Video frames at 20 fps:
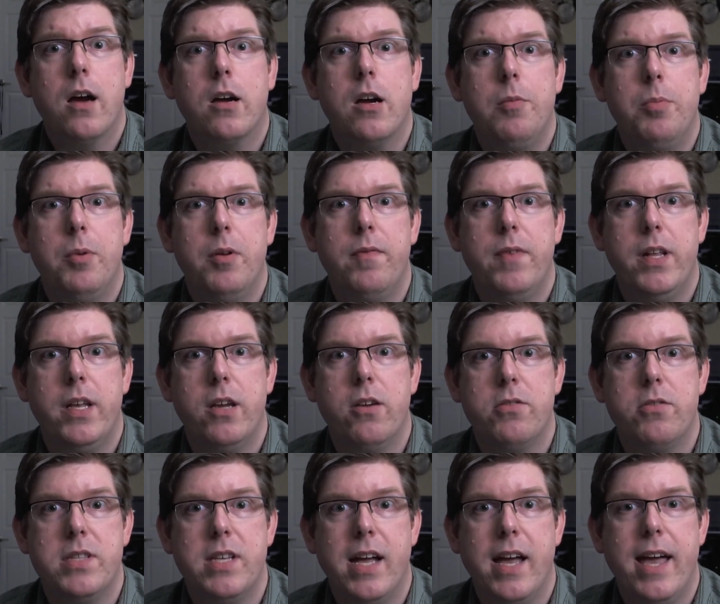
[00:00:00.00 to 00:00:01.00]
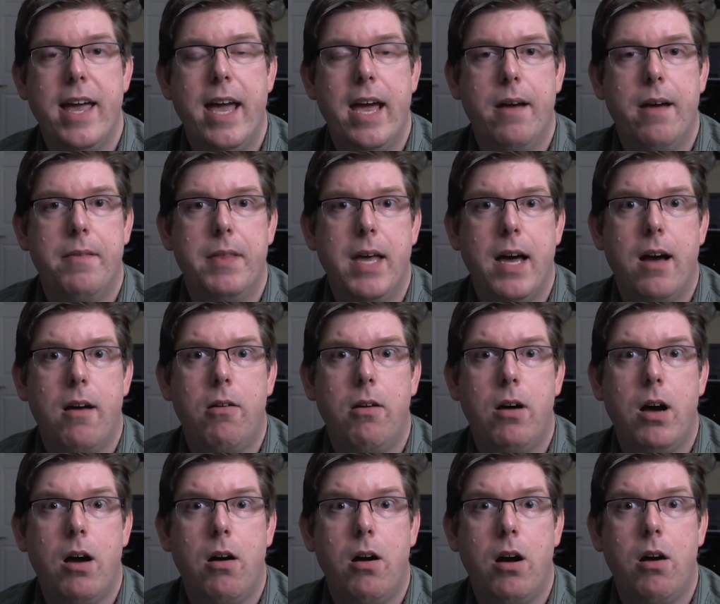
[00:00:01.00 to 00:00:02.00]
A couple of videos that I have that
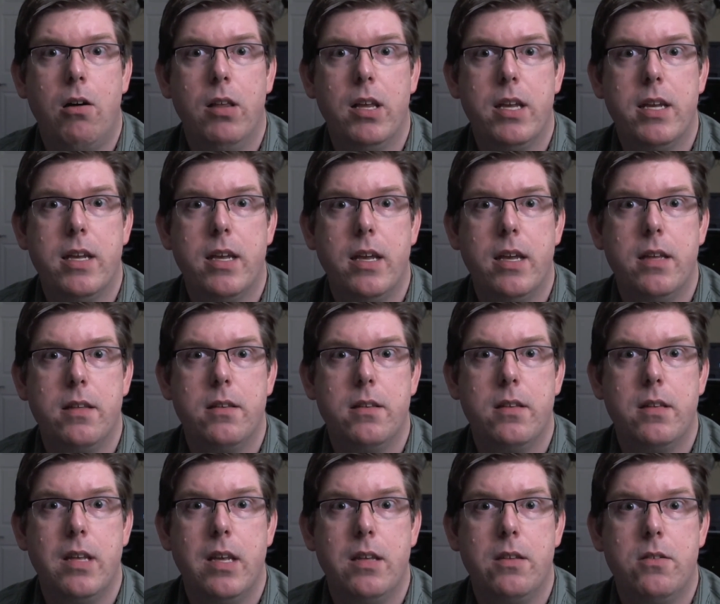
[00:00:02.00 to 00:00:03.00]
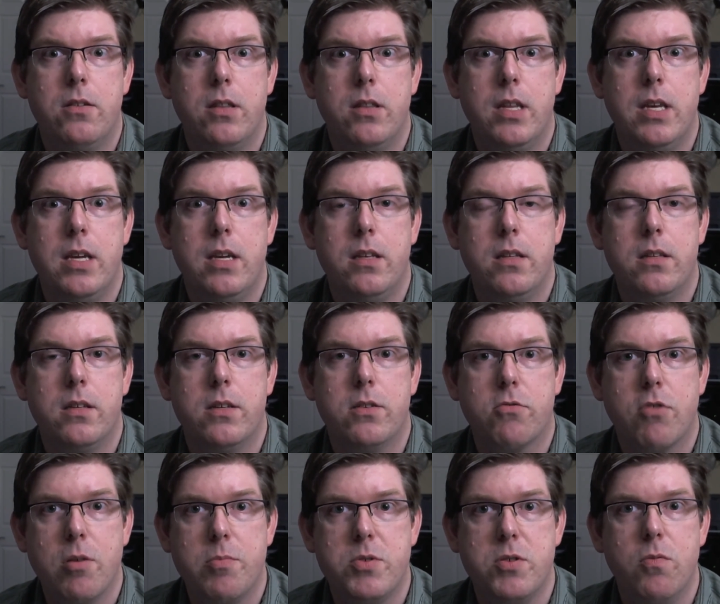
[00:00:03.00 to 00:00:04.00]
I'll, I'll, I'll link in into the
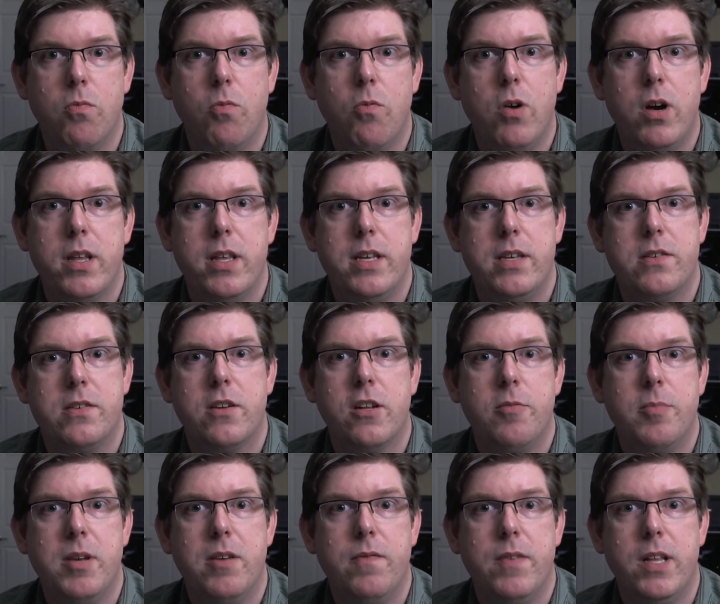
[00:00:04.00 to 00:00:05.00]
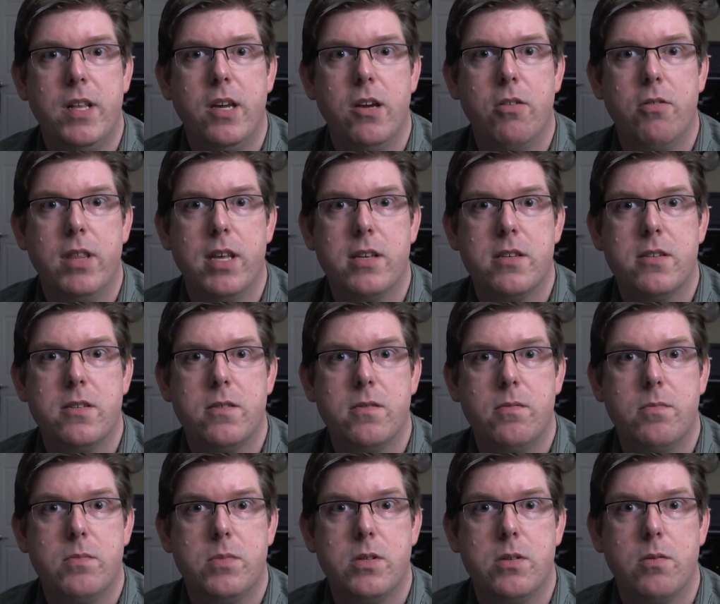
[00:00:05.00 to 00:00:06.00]
description. One is going to be a video that's
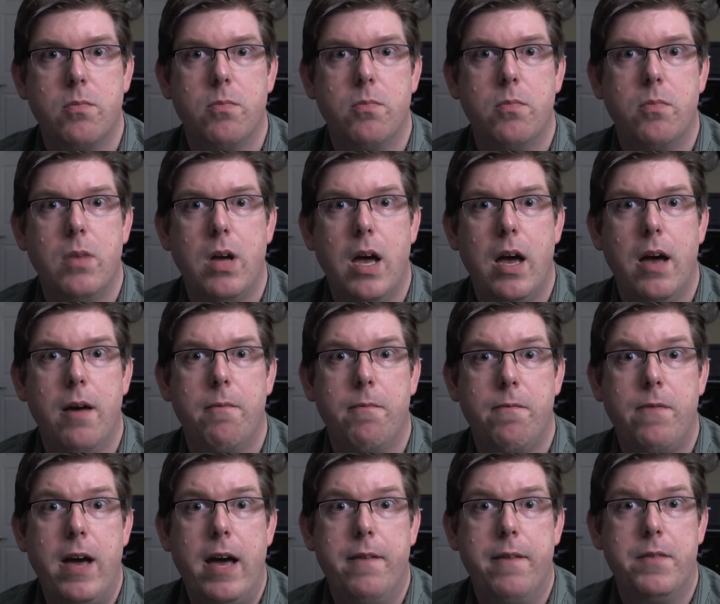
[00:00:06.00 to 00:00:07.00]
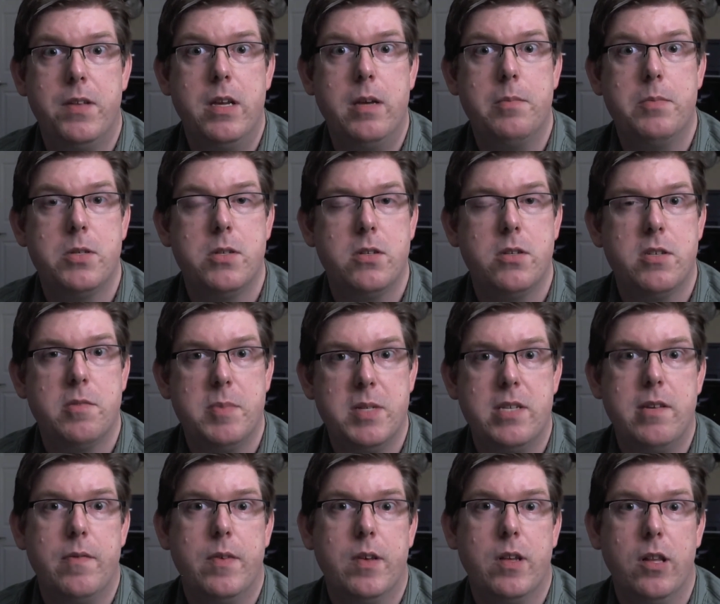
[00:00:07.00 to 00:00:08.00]
some um, five tips
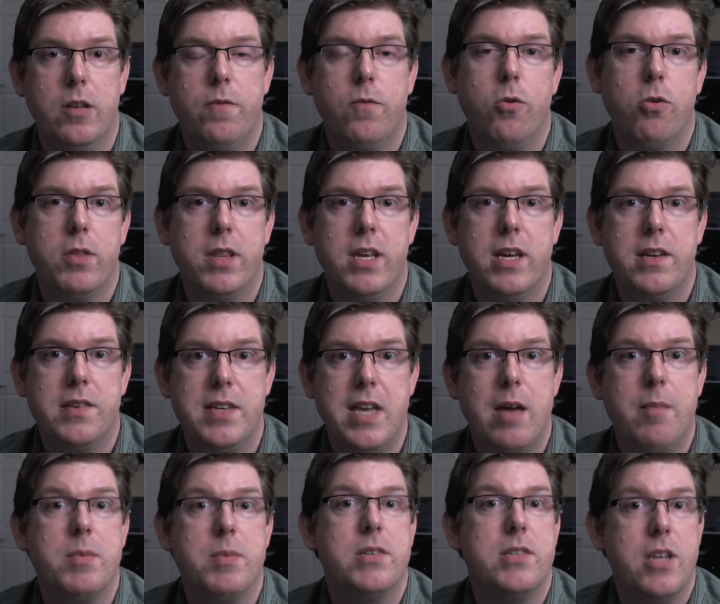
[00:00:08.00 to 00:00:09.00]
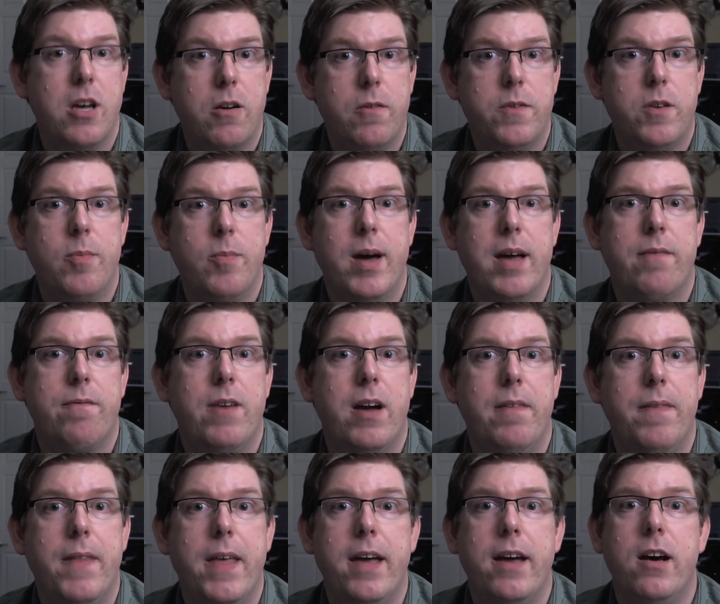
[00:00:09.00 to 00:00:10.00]
specifically for the exam itself. You might
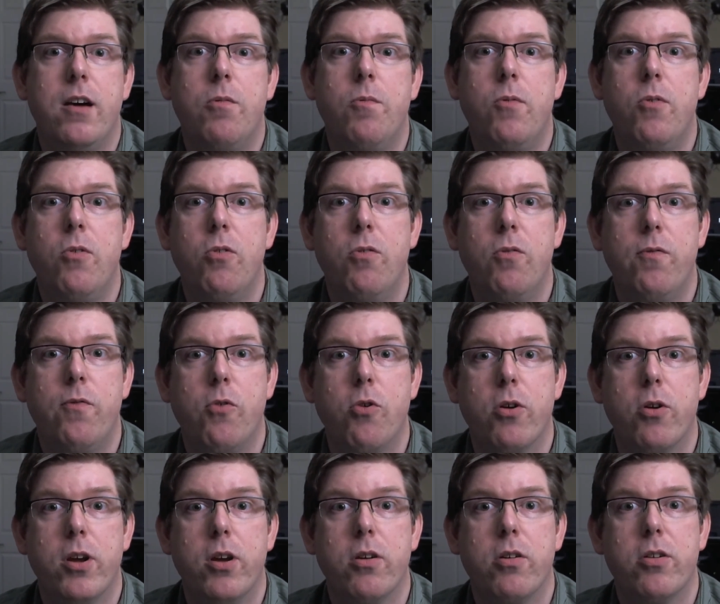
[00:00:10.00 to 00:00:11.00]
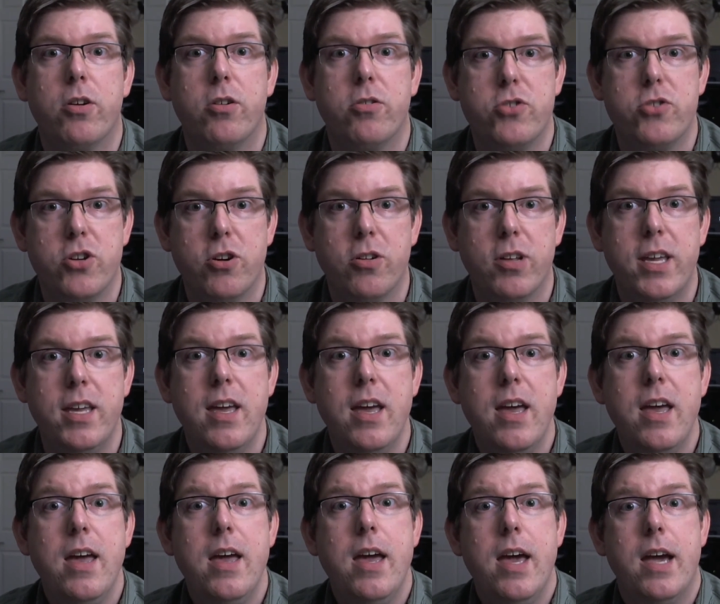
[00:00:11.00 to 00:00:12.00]
find that helpful for your your journey
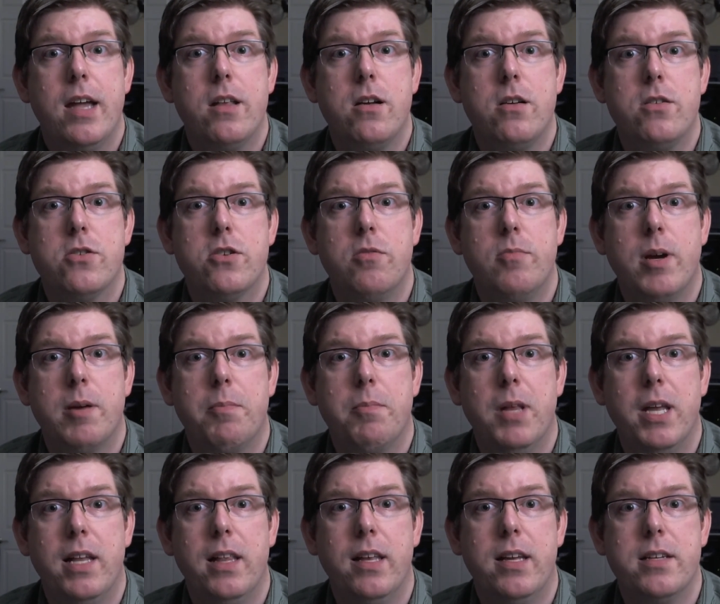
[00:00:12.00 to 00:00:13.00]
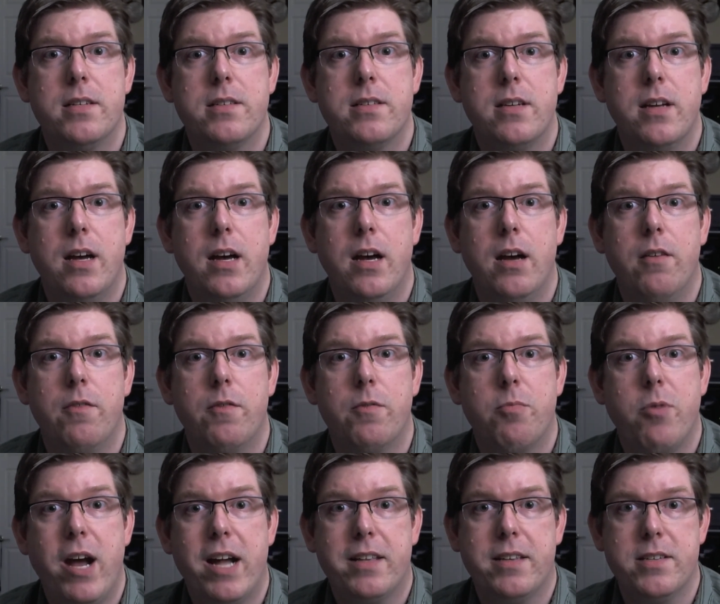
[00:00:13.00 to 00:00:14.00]
and also my playlist of
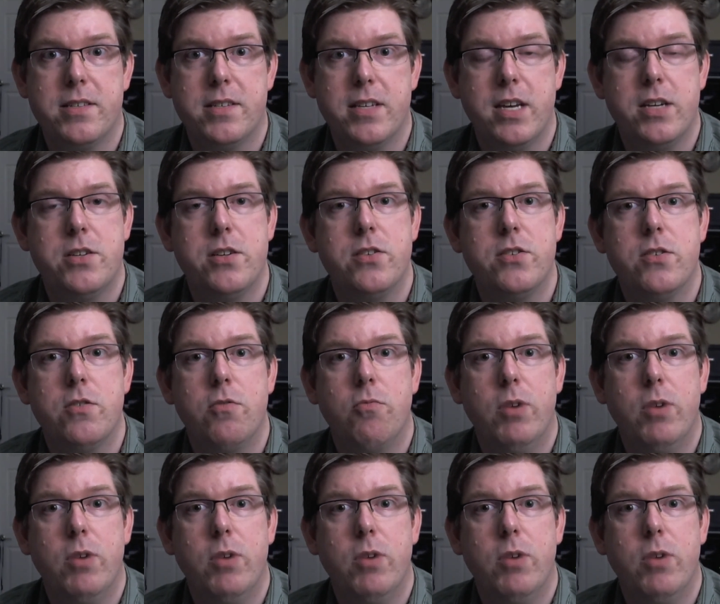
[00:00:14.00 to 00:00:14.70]
practice sessions.